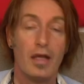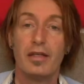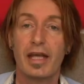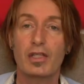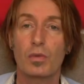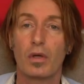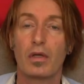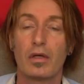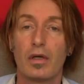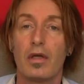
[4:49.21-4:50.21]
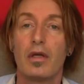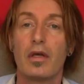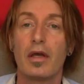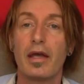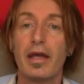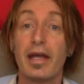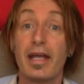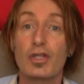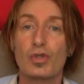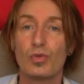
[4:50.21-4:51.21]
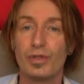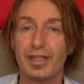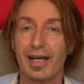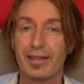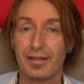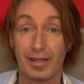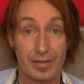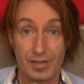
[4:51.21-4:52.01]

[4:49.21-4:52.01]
Next one, estudiante.